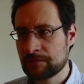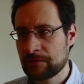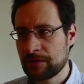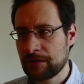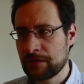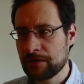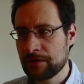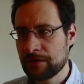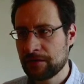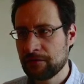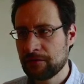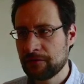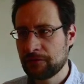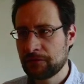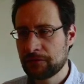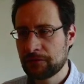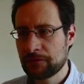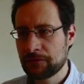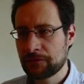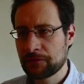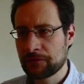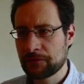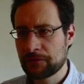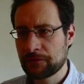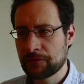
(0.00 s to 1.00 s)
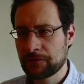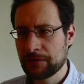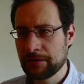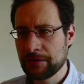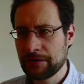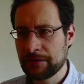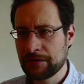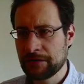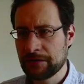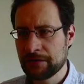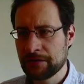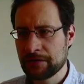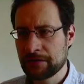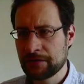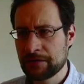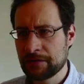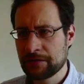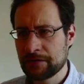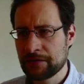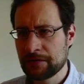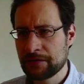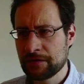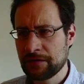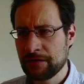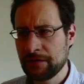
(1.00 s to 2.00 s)
Are you freaking
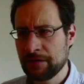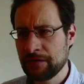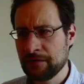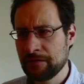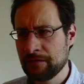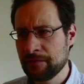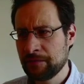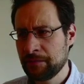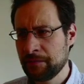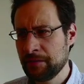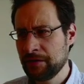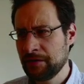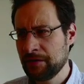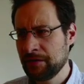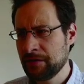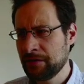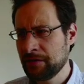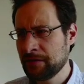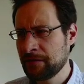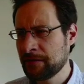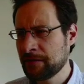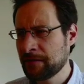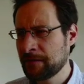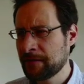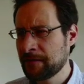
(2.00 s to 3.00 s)
kidding me?